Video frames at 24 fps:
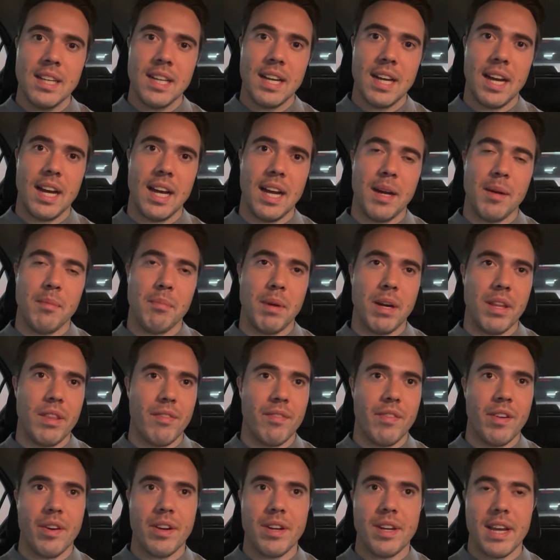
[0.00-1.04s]
by the
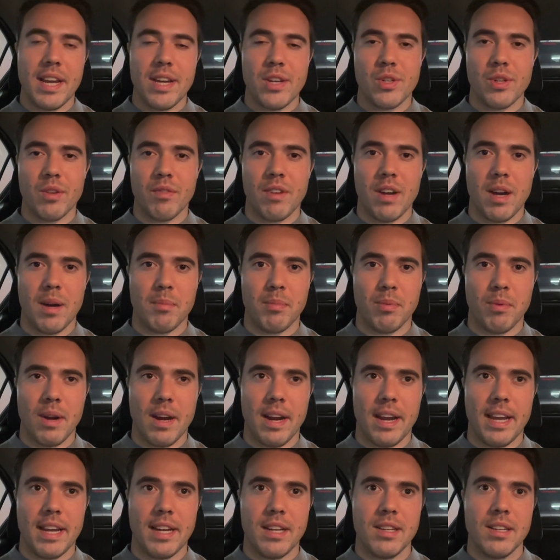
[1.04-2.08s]
very nature of our
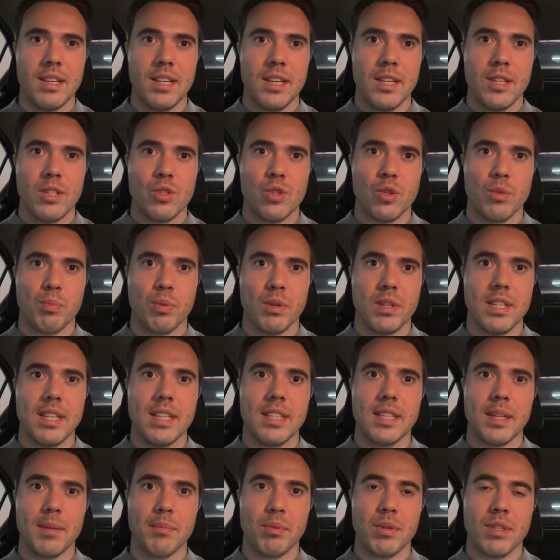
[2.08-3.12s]
brain to
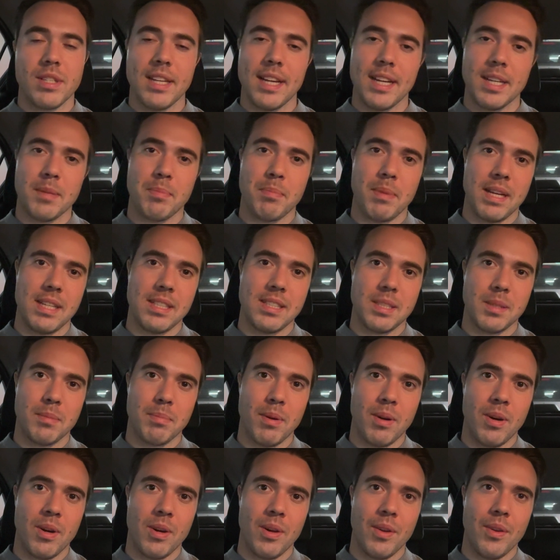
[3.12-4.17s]
predict and protect based
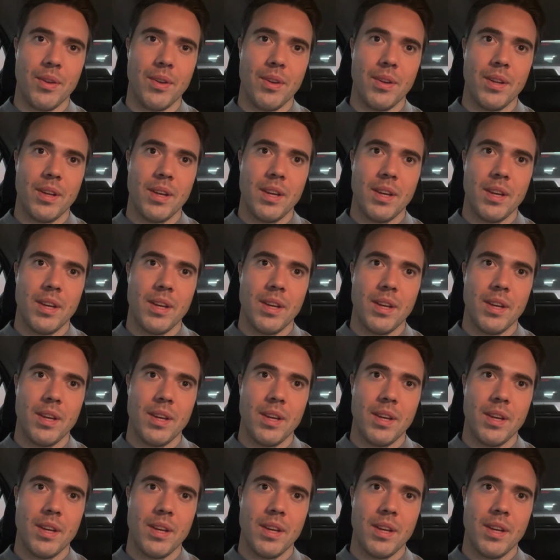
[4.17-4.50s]
upon